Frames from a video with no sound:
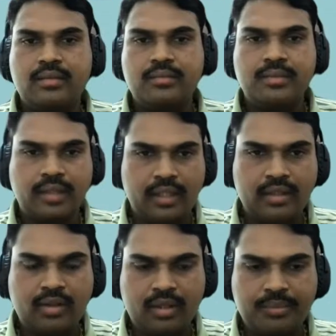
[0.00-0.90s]

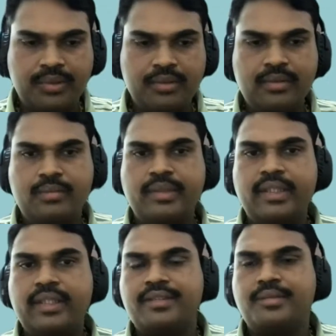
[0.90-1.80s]
I'll call upon
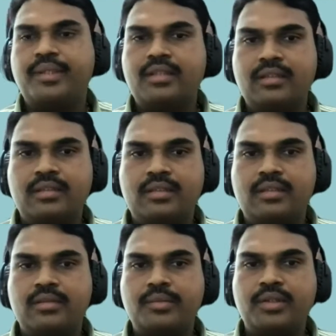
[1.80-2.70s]
my next speaker
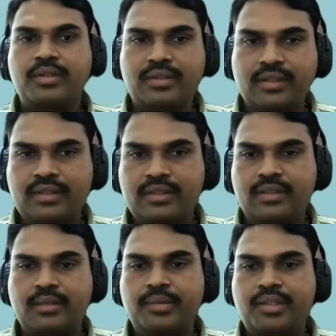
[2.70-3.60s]
because
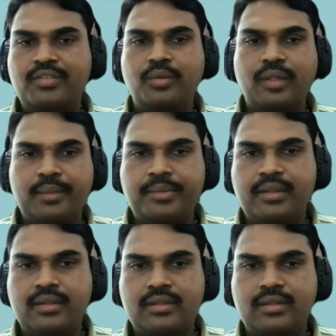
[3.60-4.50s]
it's a bit of
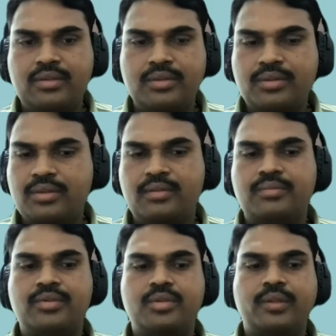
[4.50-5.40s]
overlapping. So
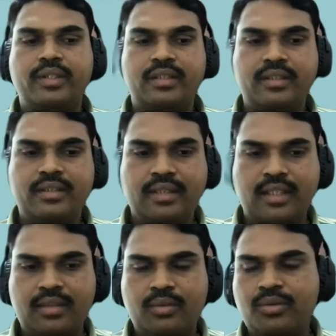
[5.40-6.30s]
Shwetha is
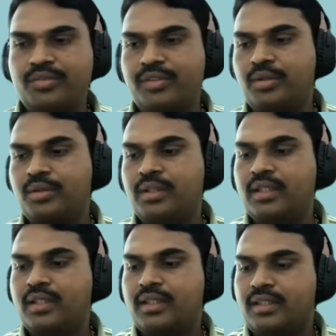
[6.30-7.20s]
our own fellow,
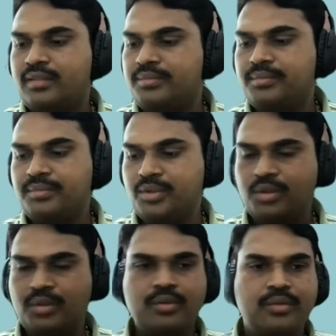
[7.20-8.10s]

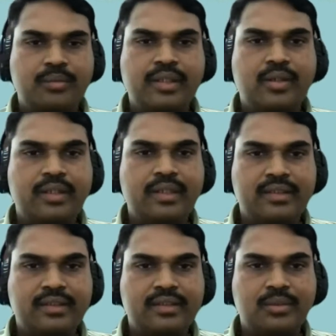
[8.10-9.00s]
though we call it
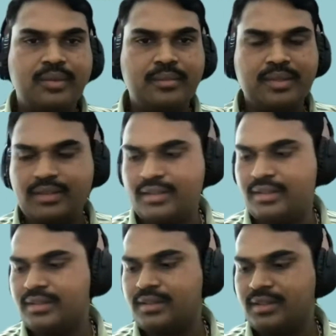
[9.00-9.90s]
as a student,
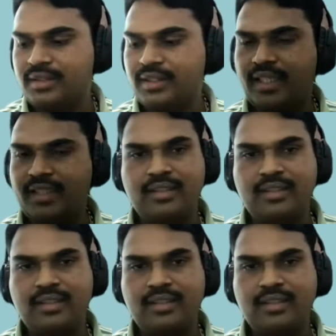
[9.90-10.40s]
but she